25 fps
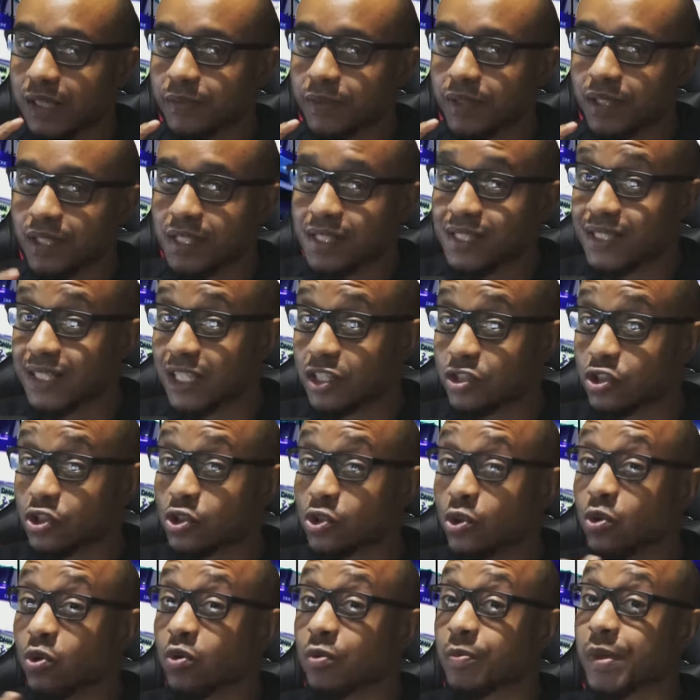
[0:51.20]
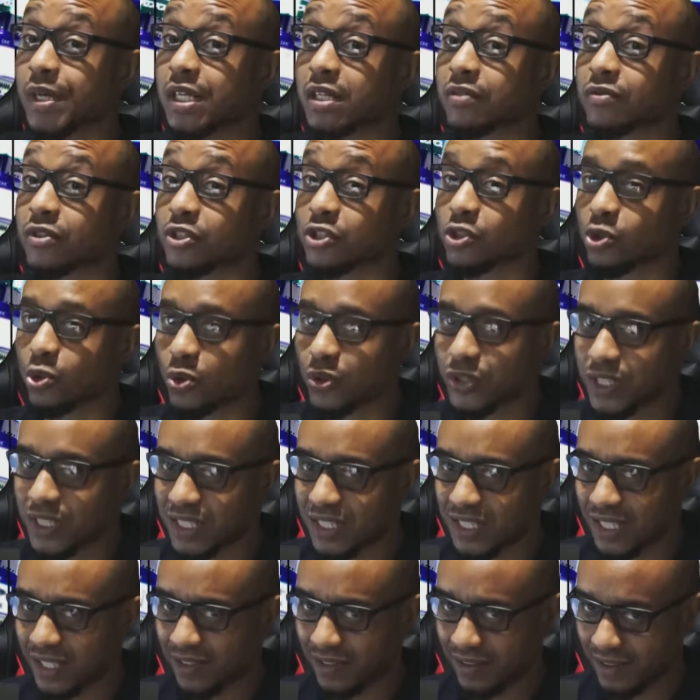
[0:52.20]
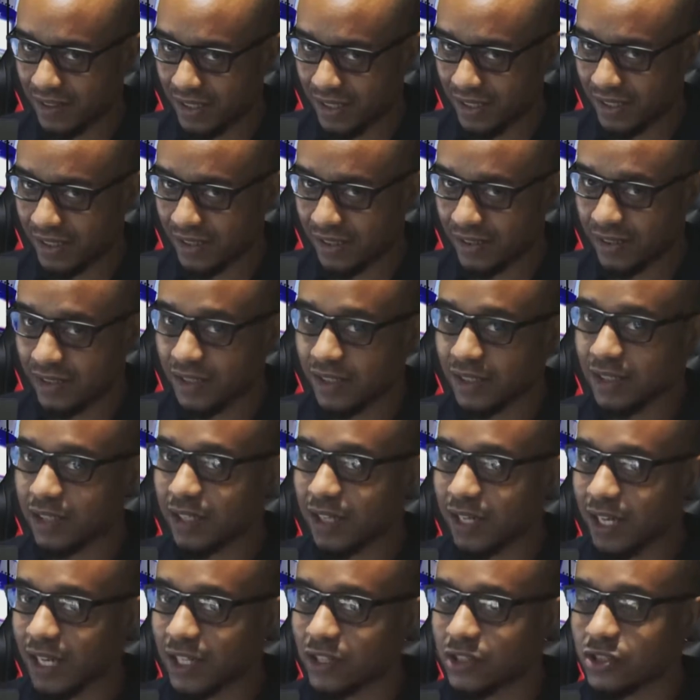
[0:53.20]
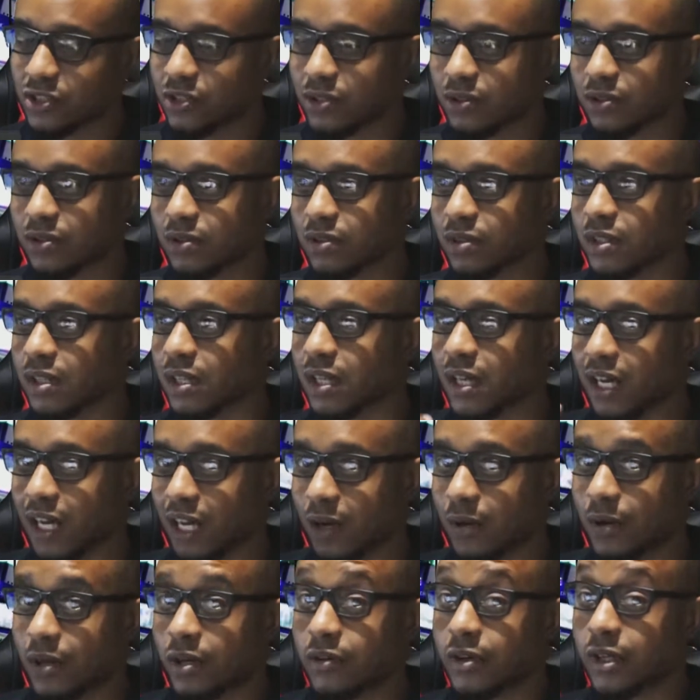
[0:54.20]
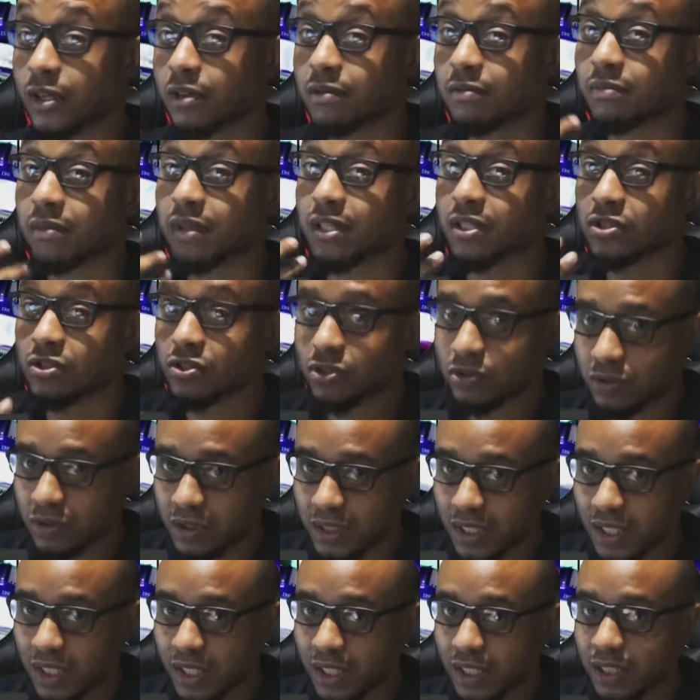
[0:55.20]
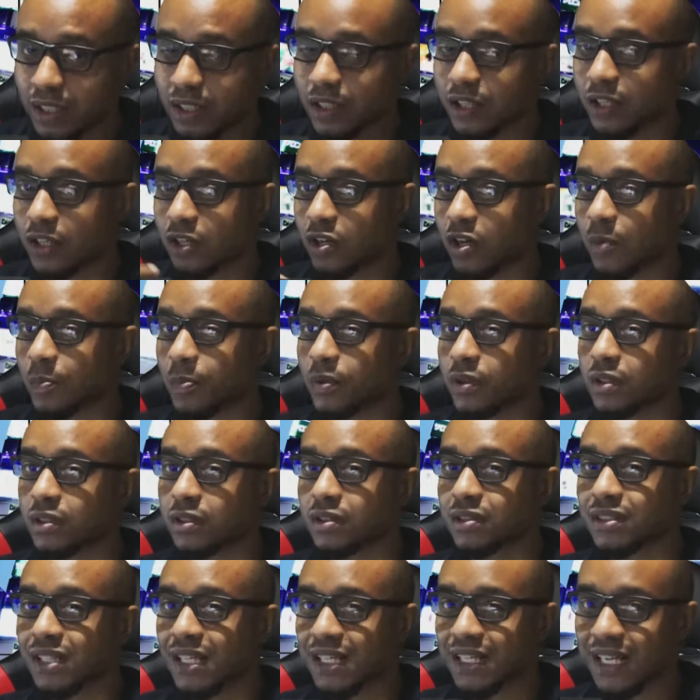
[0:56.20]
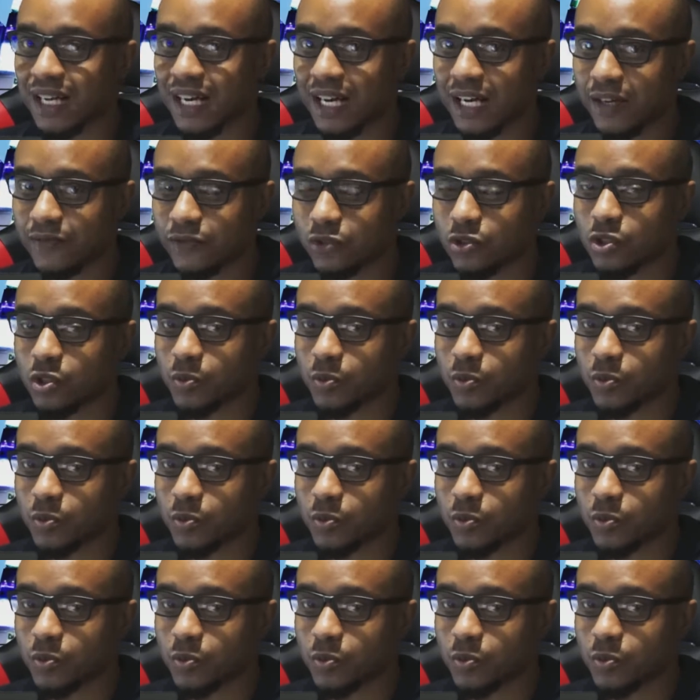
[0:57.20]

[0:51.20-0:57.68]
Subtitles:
I mean is, there's so many resources out there. And so I want to recommend today a couple that I've